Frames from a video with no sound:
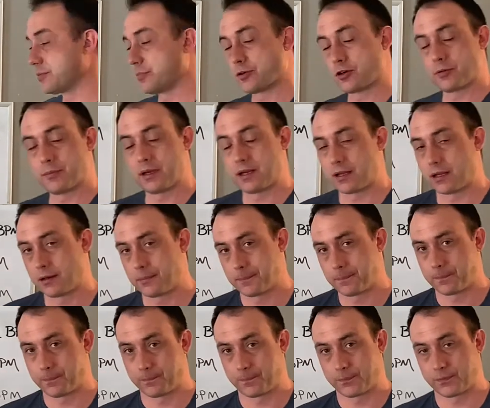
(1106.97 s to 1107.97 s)
per minute.
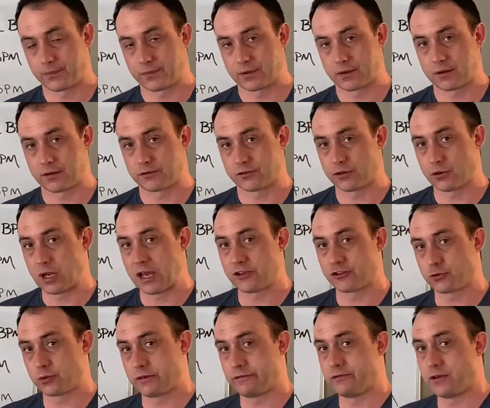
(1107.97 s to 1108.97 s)
So as
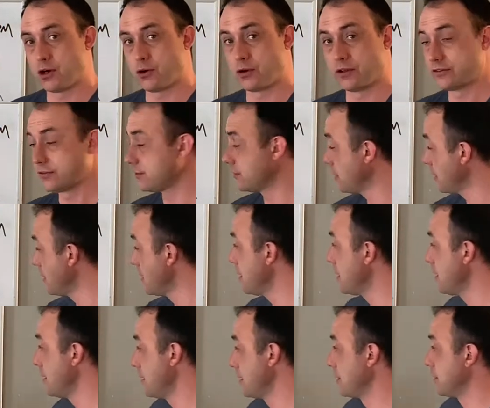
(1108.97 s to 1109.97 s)
we've noticed,
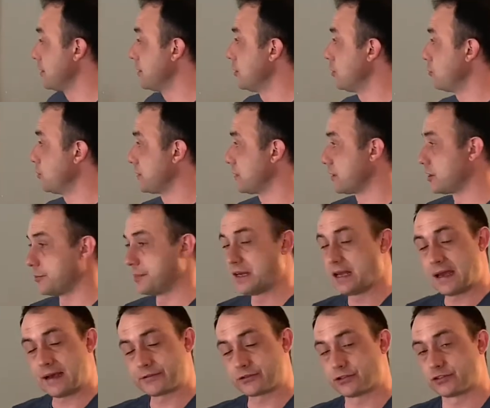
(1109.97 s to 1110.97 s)
you know, with a little bit of
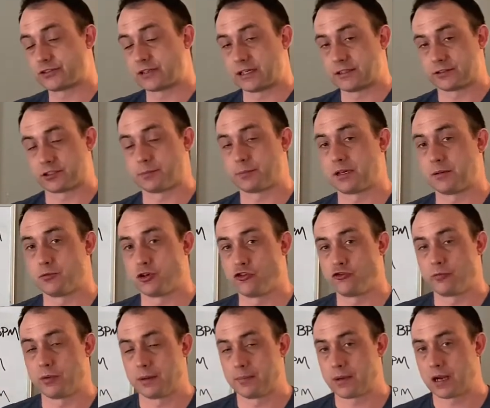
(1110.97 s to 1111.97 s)
exercise, a little bit of
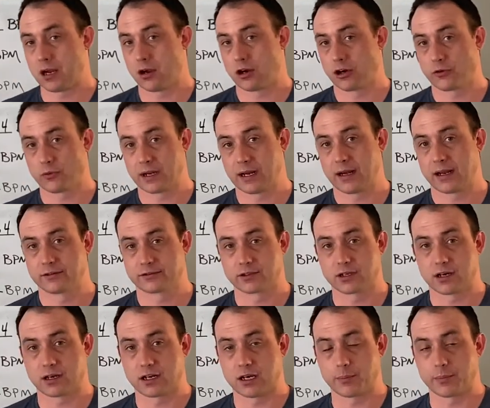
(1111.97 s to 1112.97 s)
movement, my heart rate has
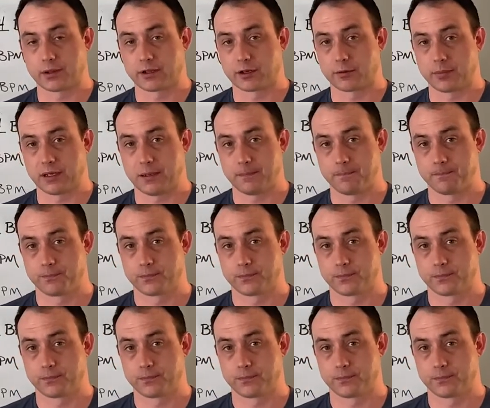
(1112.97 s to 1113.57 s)
gone up a little bit.